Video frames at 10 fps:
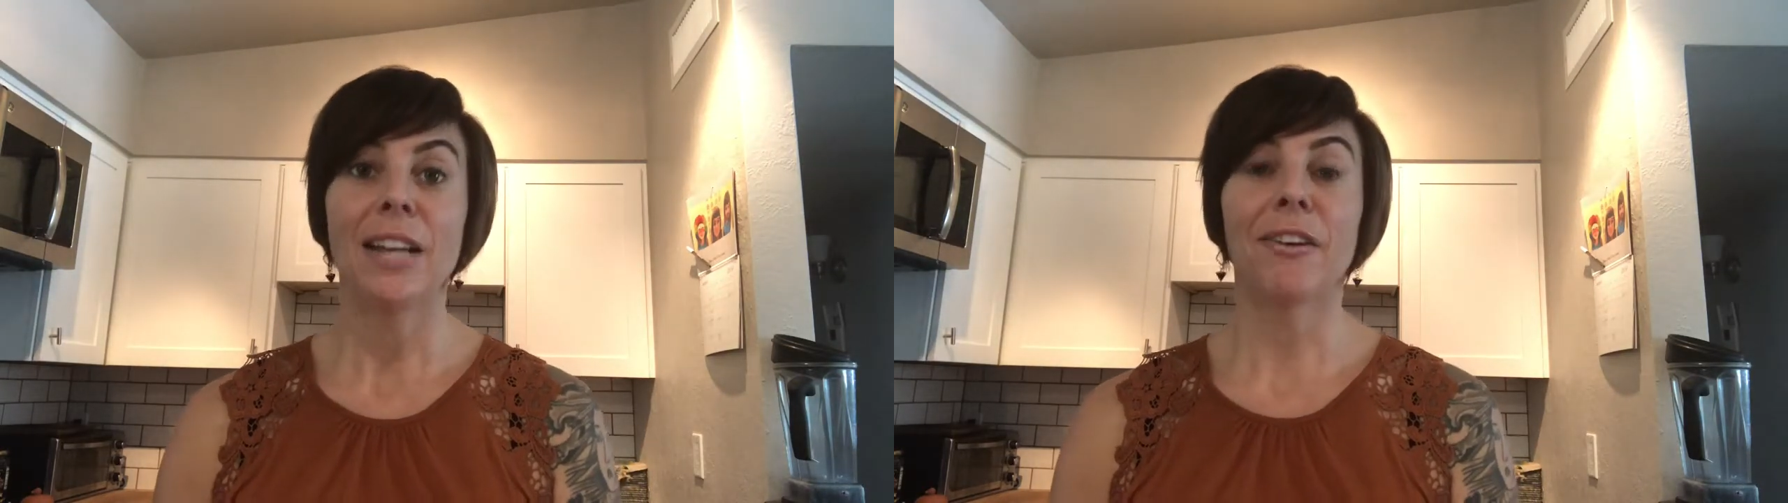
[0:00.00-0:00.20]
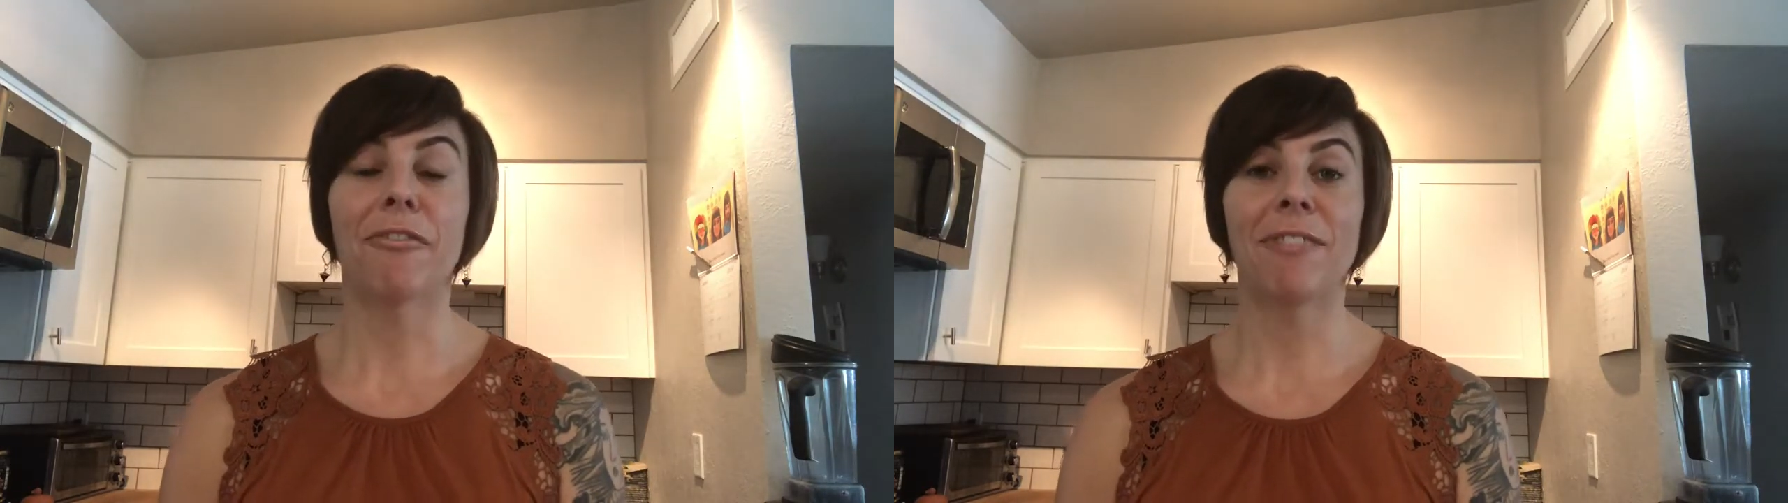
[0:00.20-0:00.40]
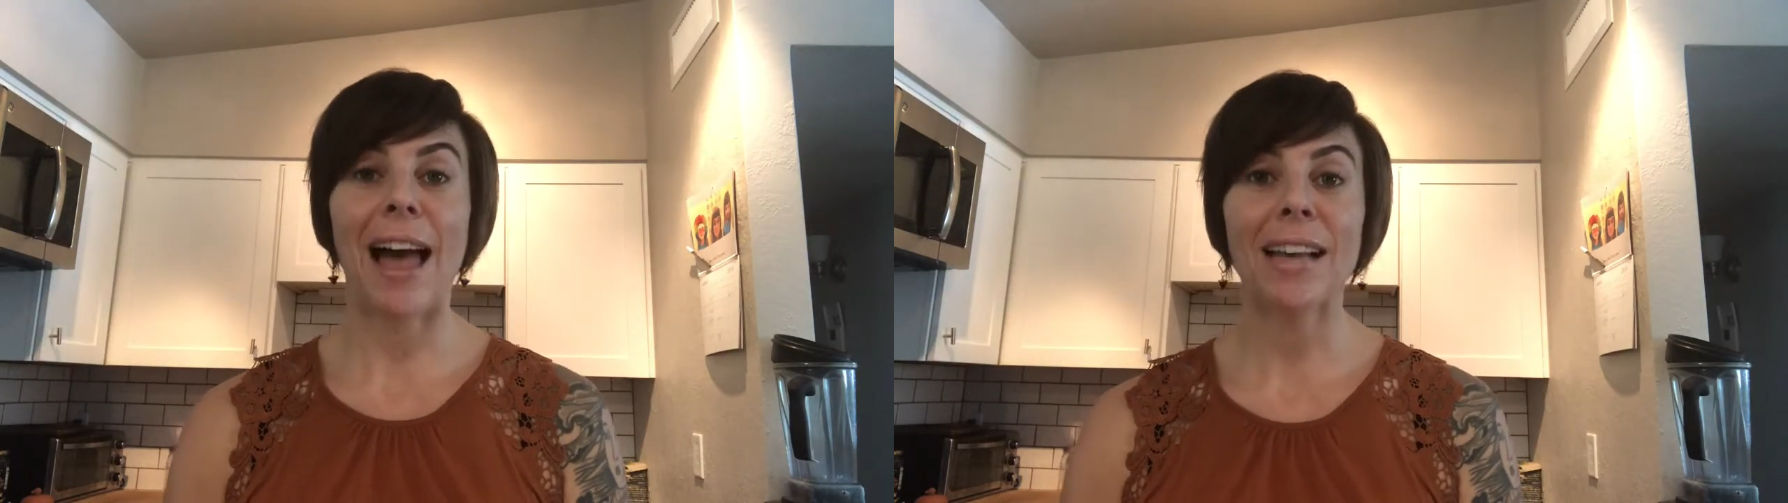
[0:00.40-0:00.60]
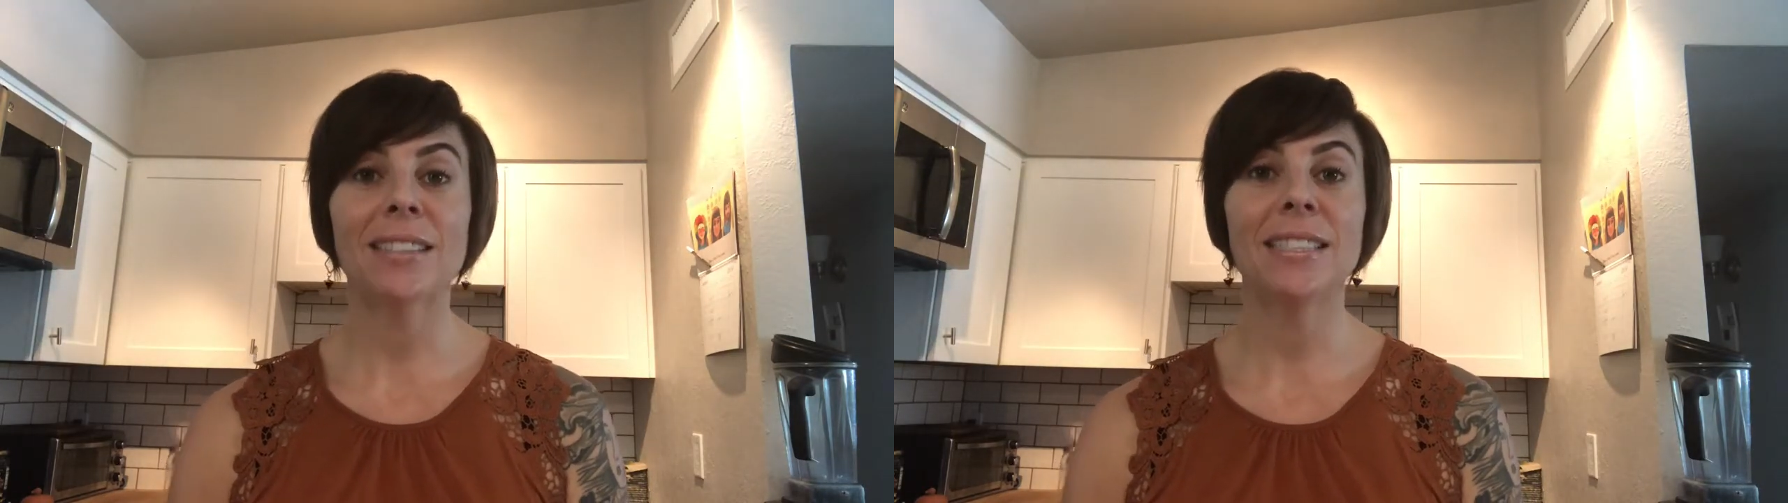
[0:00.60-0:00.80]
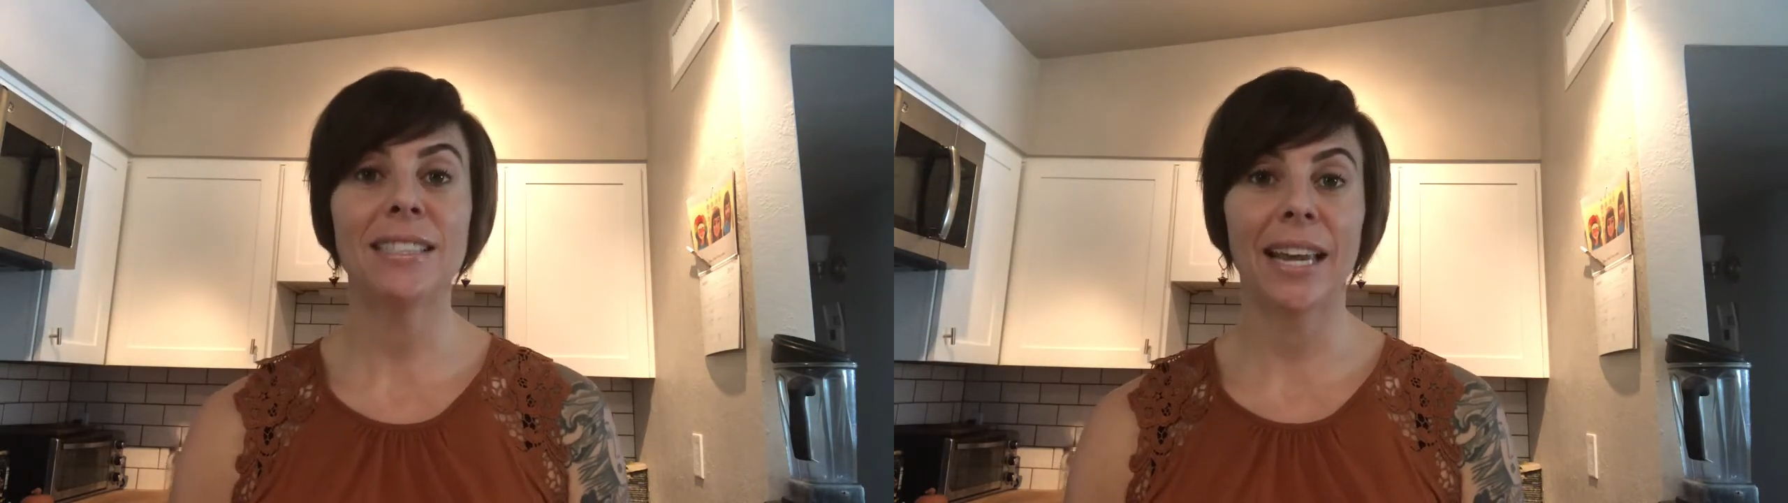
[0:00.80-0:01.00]
Now, flax
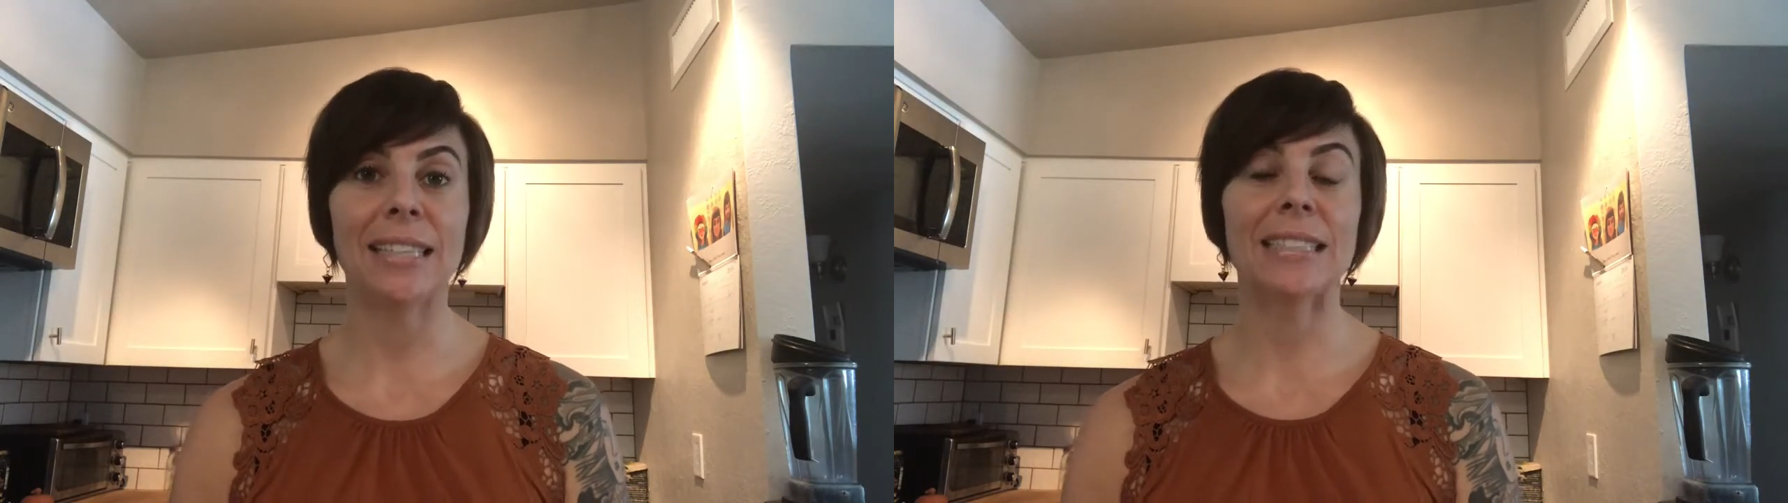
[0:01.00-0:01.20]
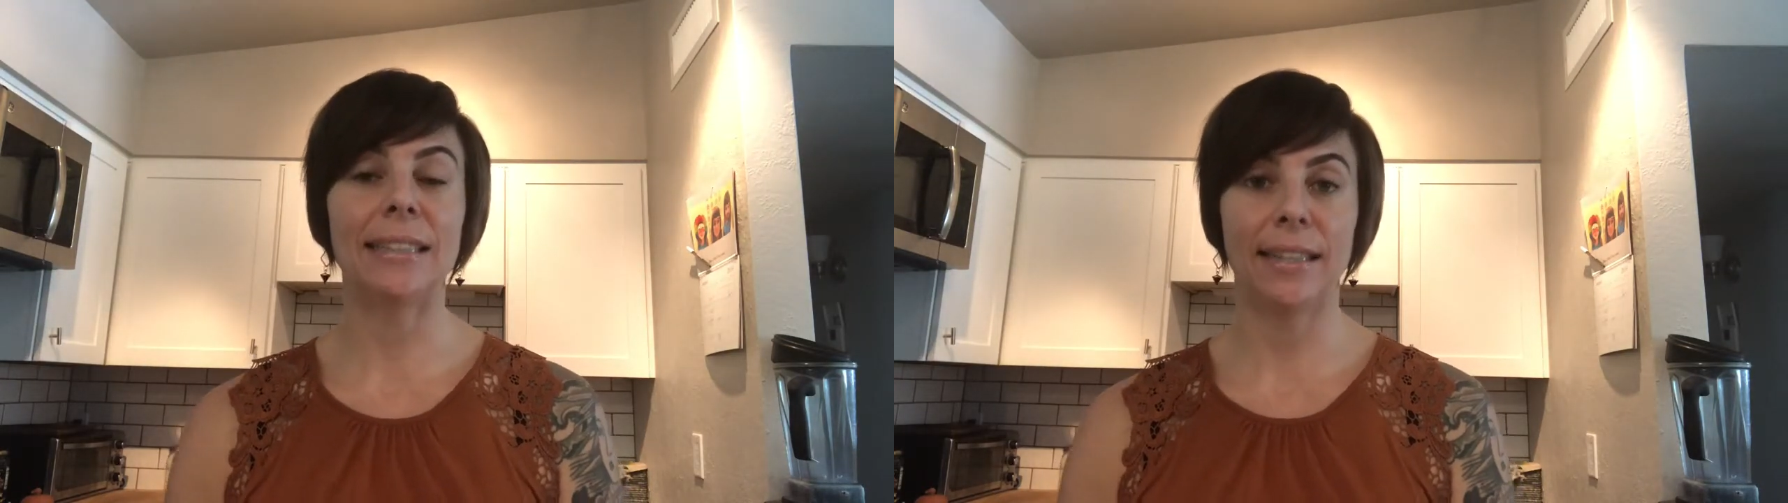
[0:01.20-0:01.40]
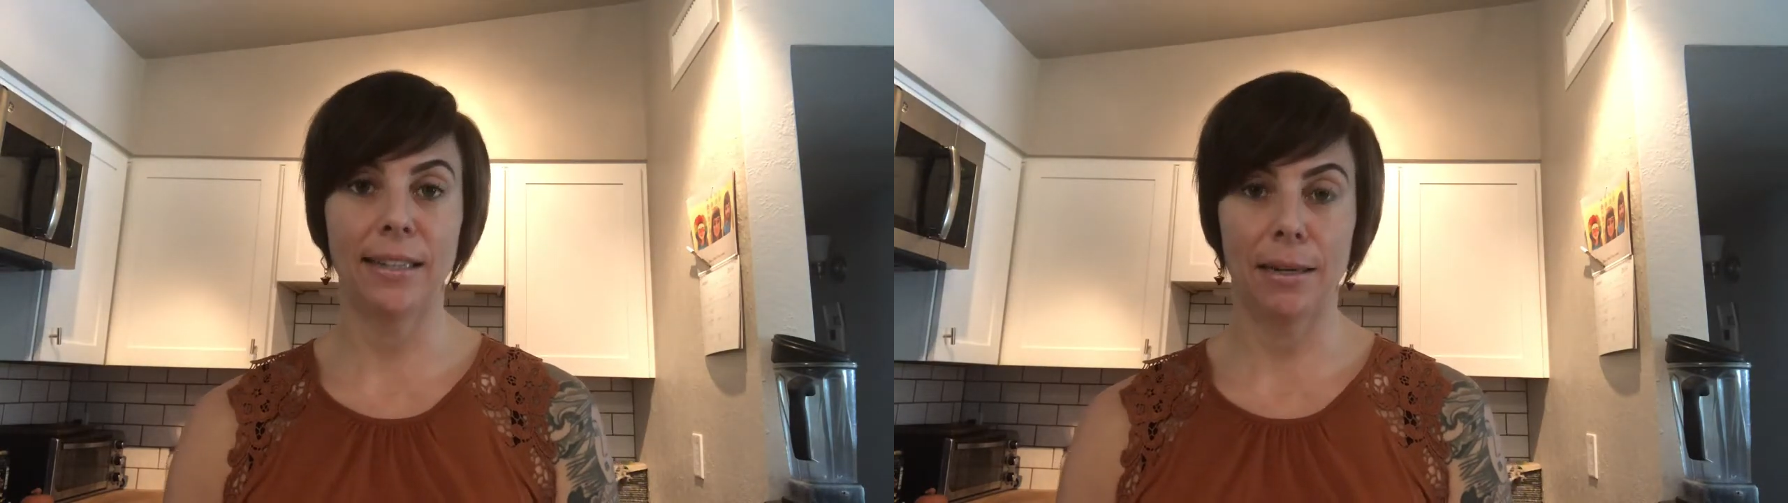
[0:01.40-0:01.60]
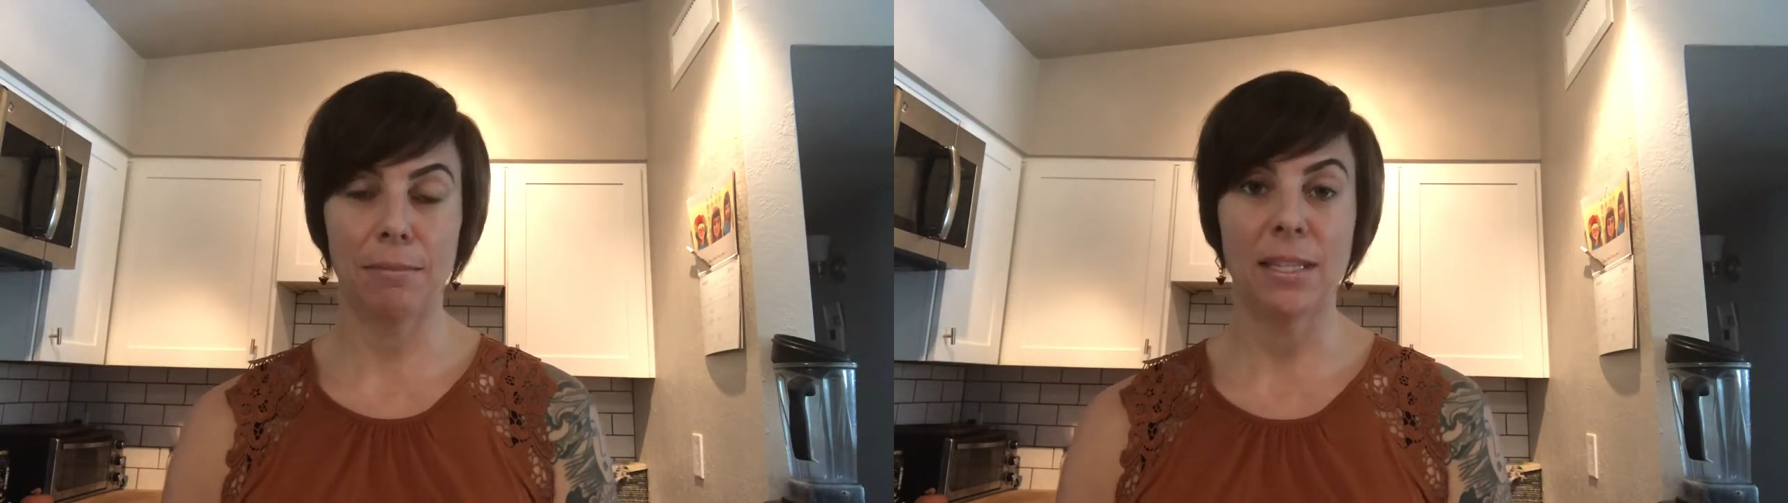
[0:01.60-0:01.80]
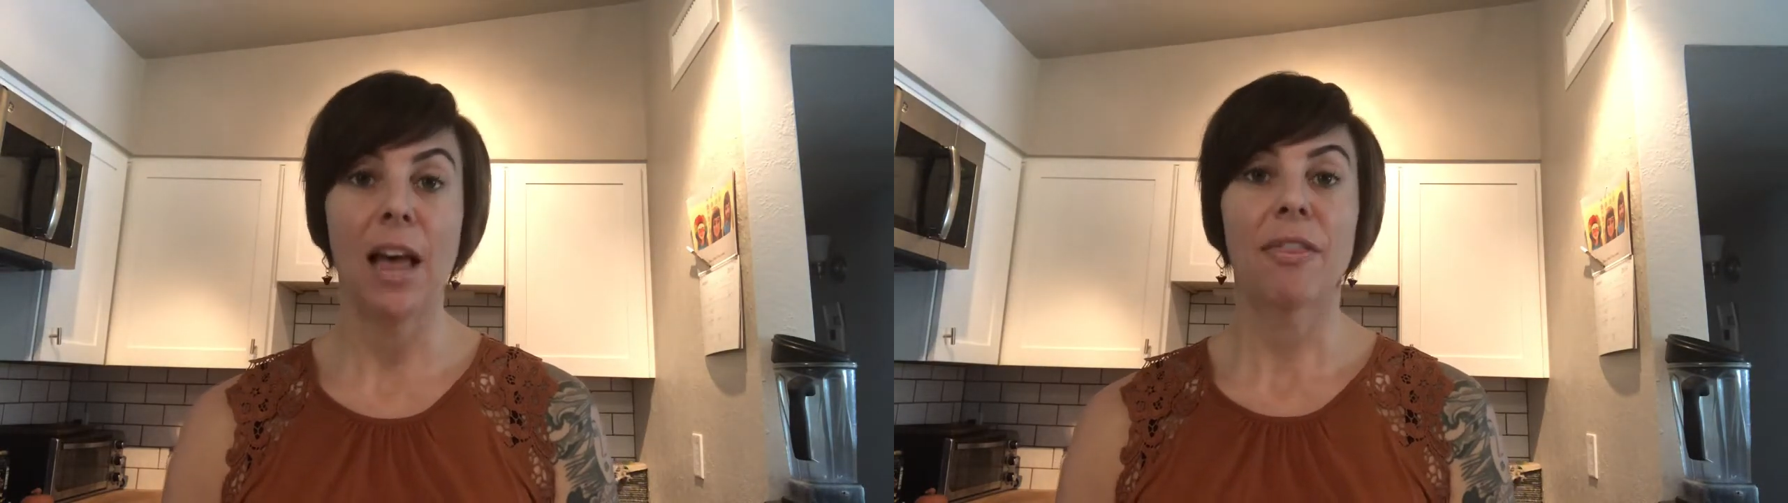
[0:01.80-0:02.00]
contains lignans